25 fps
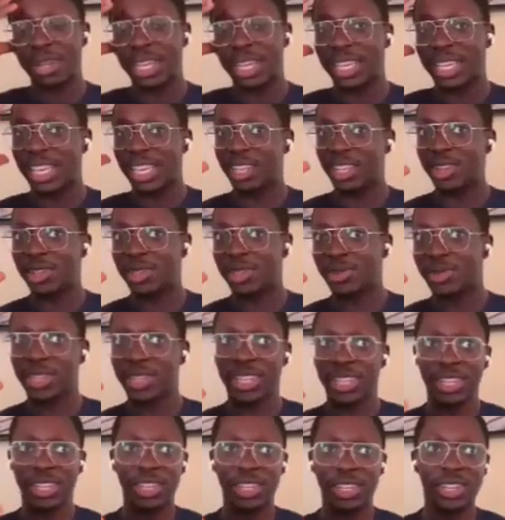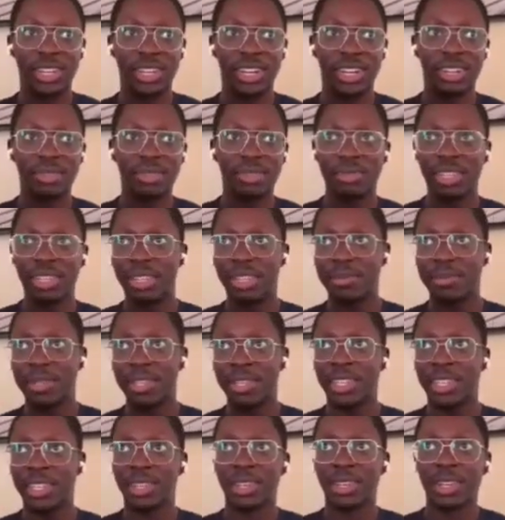I'm like, can you do it? Can you not?
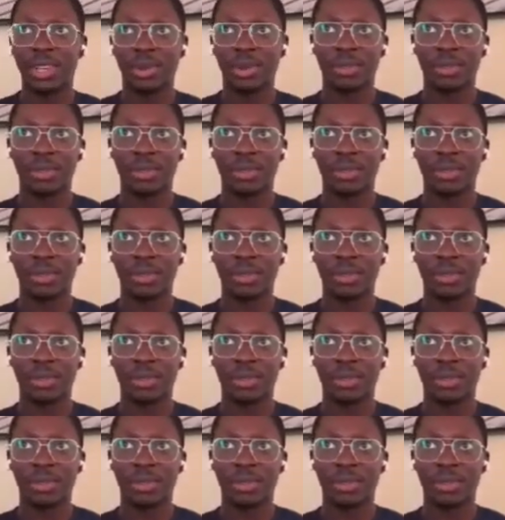Maybe.